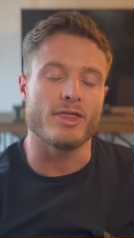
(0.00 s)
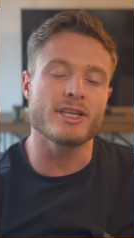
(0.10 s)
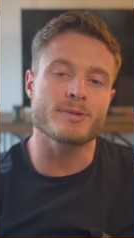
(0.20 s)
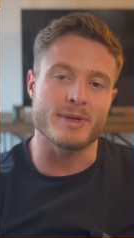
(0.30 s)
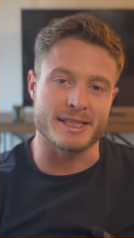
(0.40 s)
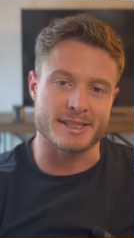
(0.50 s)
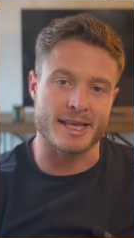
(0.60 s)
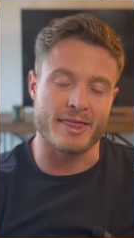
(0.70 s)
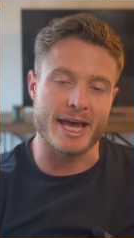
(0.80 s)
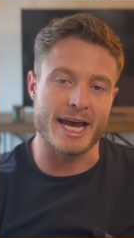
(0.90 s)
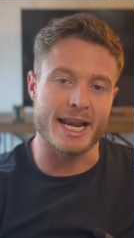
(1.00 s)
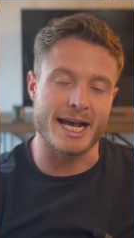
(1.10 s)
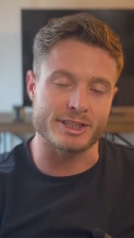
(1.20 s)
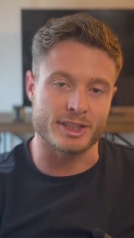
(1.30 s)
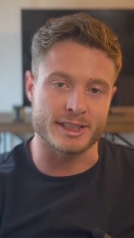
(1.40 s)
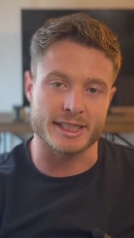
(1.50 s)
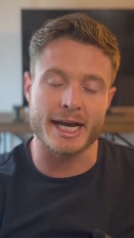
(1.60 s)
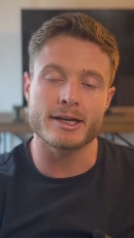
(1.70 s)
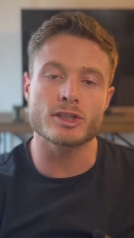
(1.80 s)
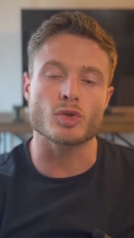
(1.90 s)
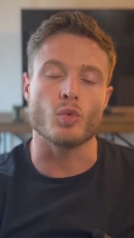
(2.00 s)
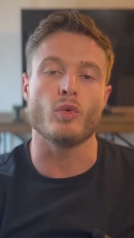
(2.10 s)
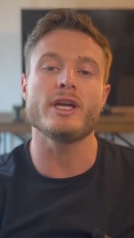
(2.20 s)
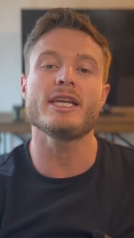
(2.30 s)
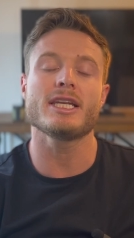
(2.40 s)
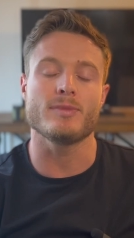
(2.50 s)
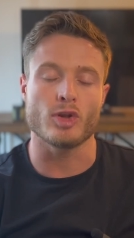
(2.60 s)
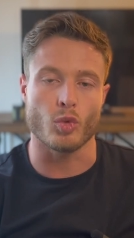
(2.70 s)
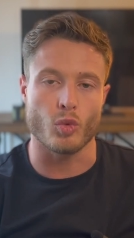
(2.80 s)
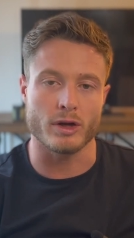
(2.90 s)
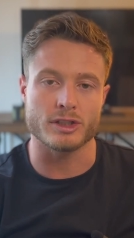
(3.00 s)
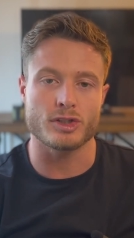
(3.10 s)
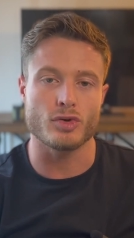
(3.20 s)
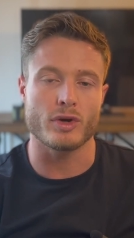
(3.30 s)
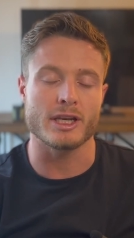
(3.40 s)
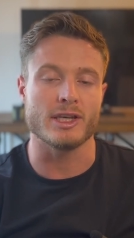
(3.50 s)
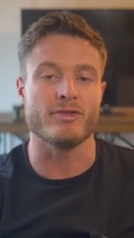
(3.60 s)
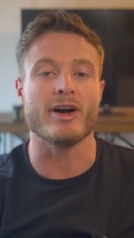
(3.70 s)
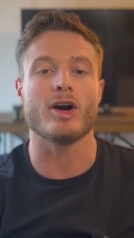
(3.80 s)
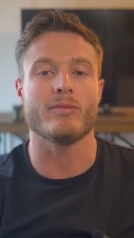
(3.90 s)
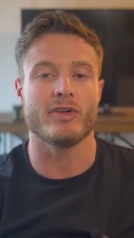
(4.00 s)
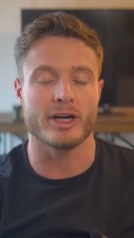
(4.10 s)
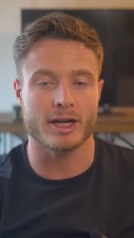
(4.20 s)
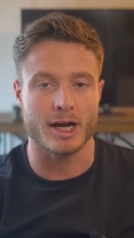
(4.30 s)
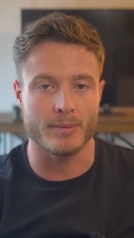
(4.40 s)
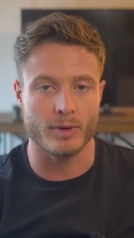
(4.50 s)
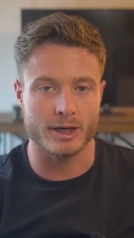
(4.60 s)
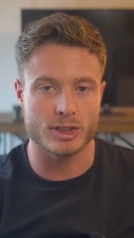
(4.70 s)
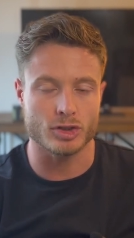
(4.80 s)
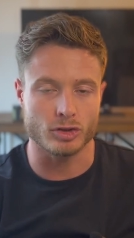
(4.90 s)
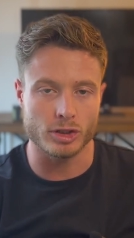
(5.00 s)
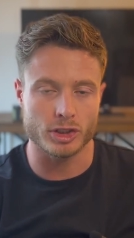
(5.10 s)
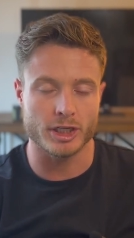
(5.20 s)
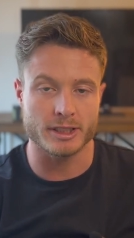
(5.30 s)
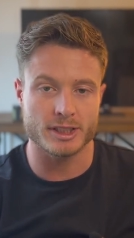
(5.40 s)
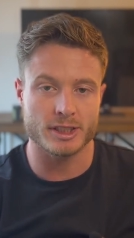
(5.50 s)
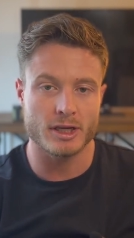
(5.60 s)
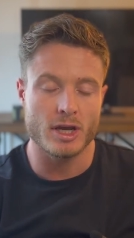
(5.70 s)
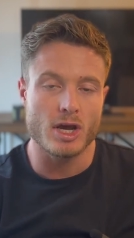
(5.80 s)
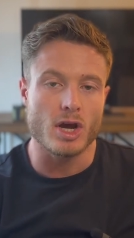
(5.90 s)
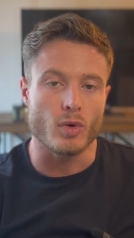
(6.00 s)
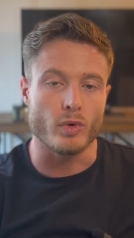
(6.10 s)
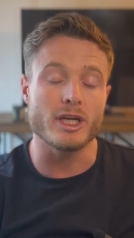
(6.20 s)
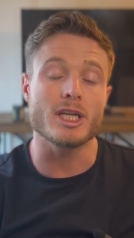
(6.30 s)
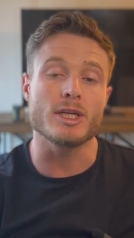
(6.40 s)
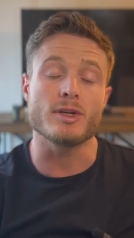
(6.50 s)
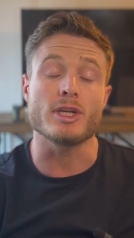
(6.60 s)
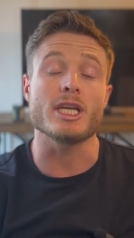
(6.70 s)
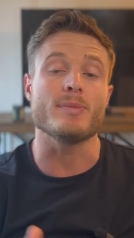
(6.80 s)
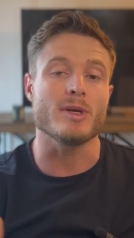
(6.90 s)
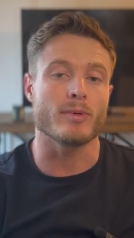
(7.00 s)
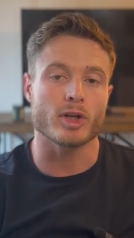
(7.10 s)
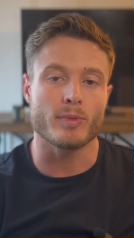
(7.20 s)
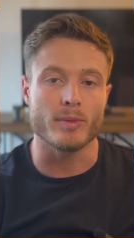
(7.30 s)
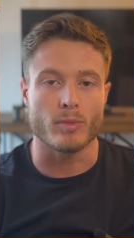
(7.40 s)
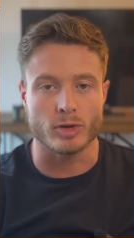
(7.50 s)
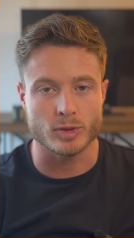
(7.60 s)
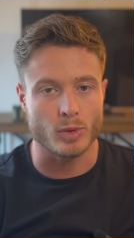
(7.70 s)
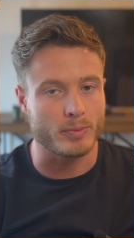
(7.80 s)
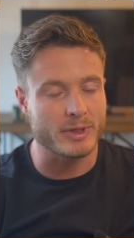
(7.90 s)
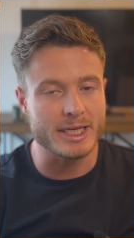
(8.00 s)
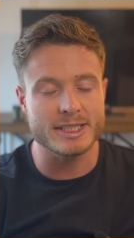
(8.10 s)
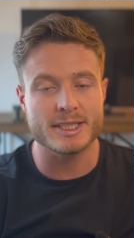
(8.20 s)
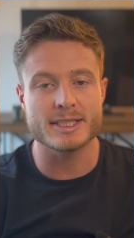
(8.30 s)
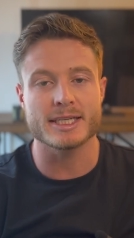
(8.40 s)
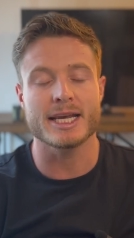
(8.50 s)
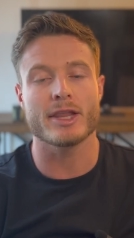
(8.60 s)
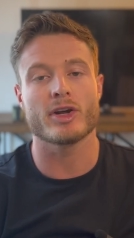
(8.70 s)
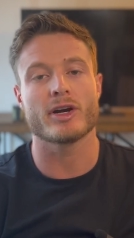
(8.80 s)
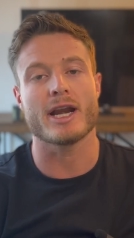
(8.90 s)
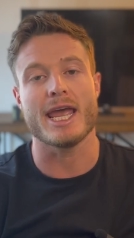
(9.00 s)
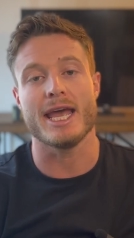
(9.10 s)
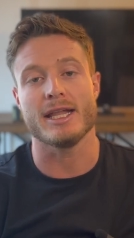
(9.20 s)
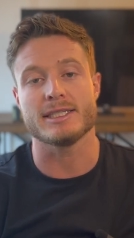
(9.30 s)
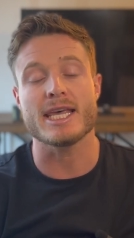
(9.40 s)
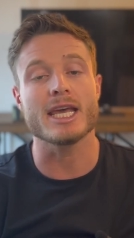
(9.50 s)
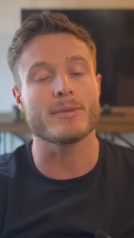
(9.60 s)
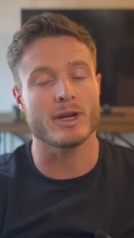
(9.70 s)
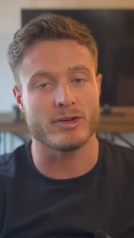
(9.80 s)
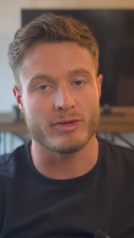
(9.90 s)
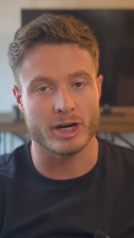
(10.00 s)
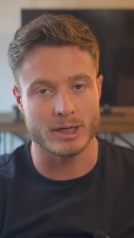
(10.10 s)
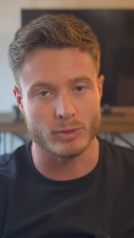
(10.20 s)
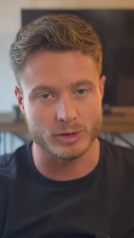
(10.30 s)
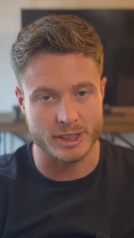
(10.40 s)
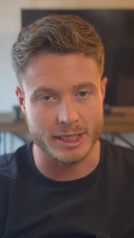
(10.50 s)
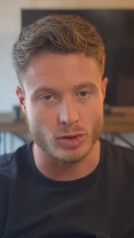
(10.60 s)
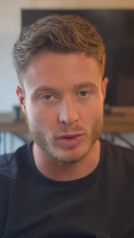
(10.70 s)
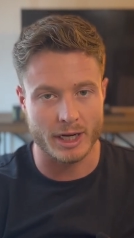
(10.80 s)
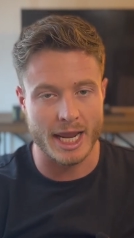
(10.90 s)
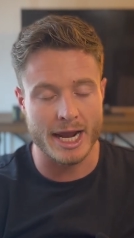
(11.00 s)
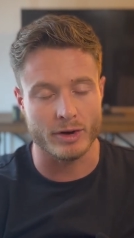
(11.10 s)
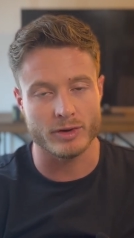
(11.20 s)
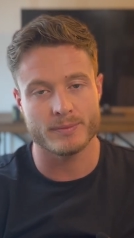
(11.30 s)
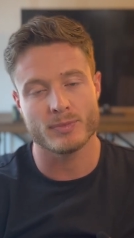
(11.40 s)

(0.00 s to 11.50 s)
This means that as designers, we need to be the ones who can develop very complex solutions. We need to be able to put multiple pieces together and take many variables into account.